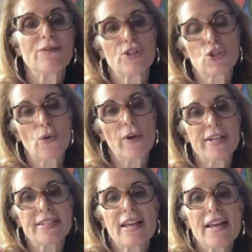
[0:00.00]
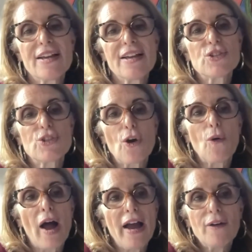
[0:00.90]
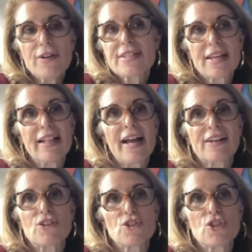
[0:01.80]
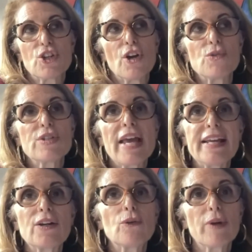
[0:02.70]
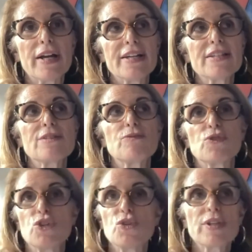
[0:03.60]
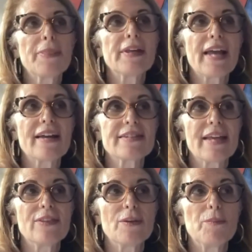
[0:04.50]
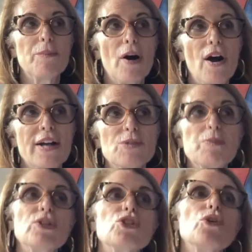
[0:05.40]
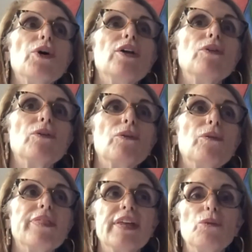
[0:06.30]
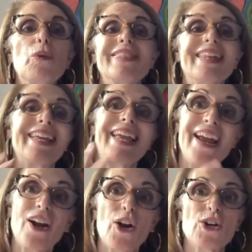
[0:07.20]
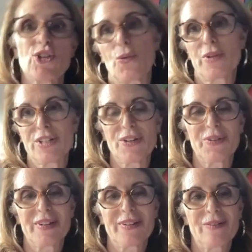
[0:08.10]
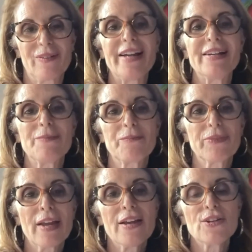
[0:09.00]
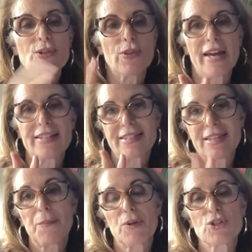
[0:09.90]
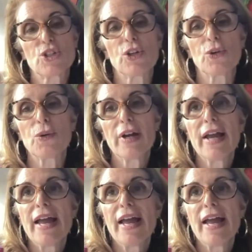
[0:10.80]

different choice. So I always tell actors, you know, take a risk, do something outside the box, but do it within what the character would do, right? So that's number 2,